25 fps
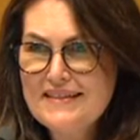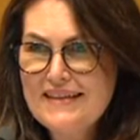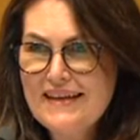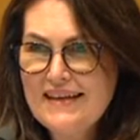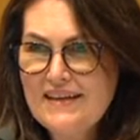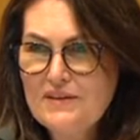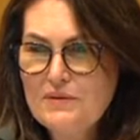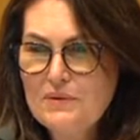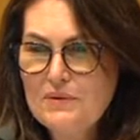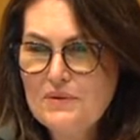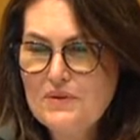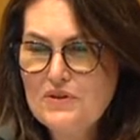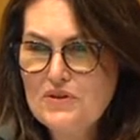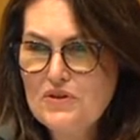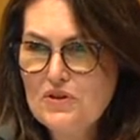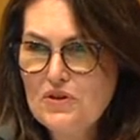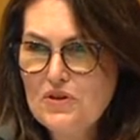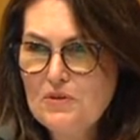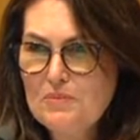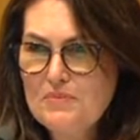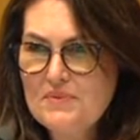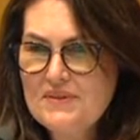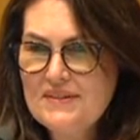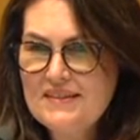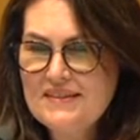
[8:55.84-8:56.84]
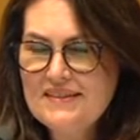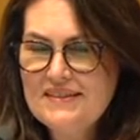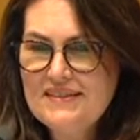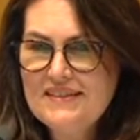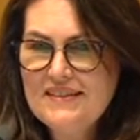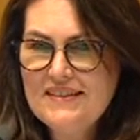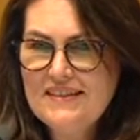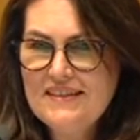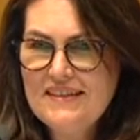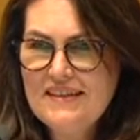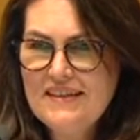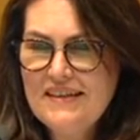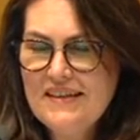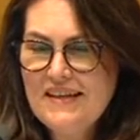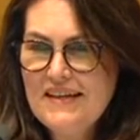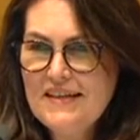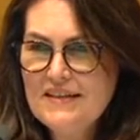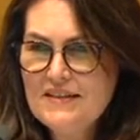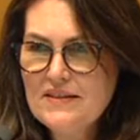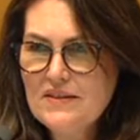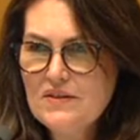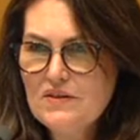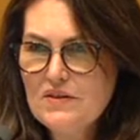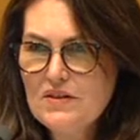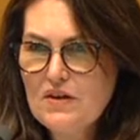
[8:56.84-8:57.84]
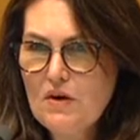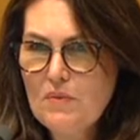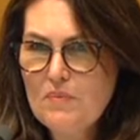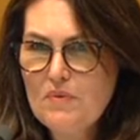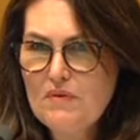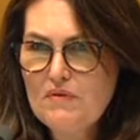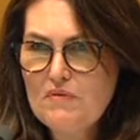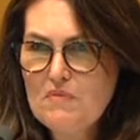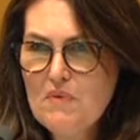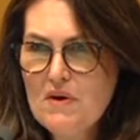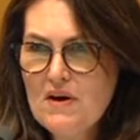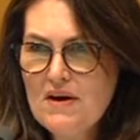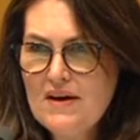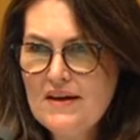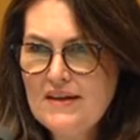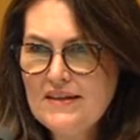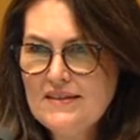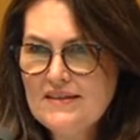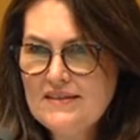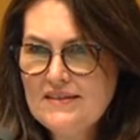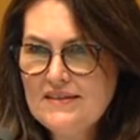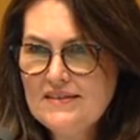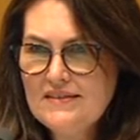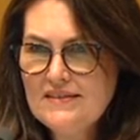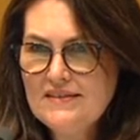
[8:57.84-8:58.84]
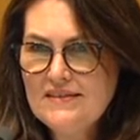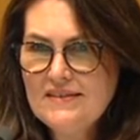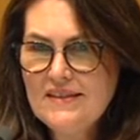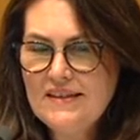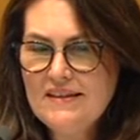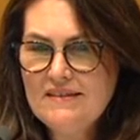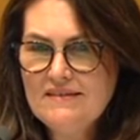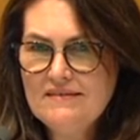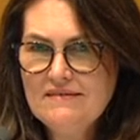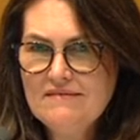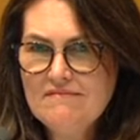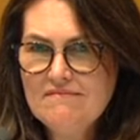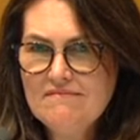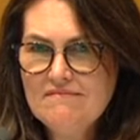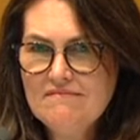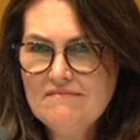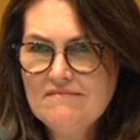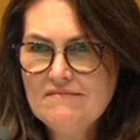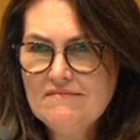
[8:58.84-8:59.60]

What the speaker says: and all the jobs isn't top of mind in,